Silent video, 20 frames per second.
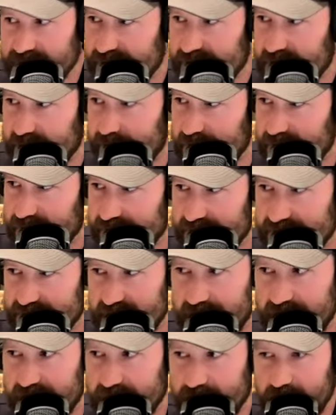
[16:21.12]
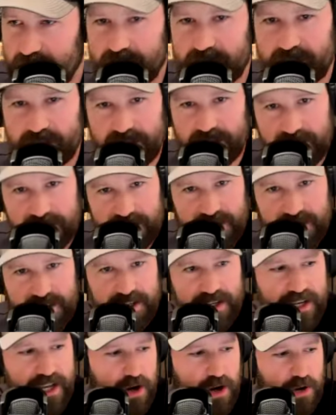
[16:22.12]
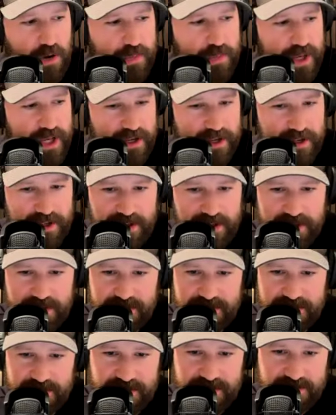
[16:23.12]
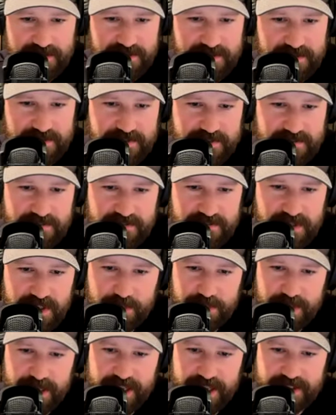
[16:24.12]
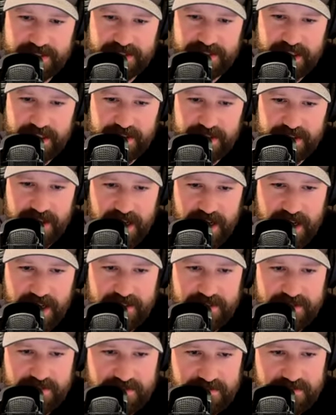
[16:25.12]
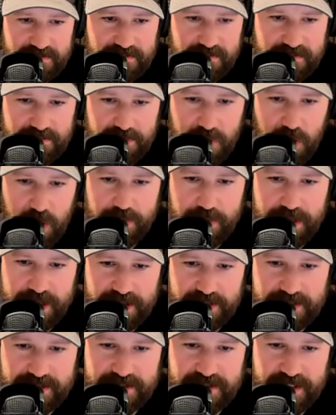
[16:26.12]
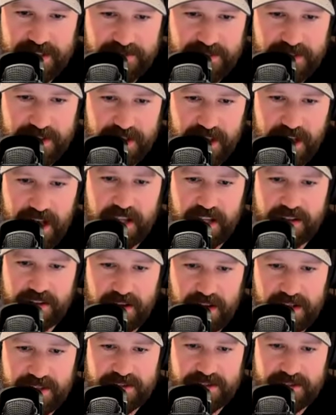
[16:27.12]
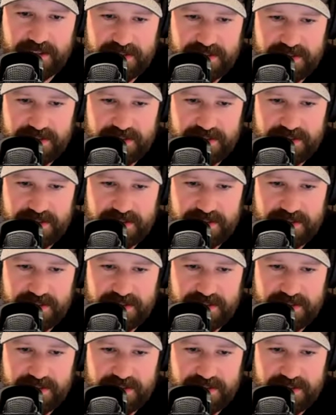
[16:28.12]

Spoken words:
got a bunch of stuff about arrow builds and a little bit of insight on that, bow builds, stuff like that. Lots of good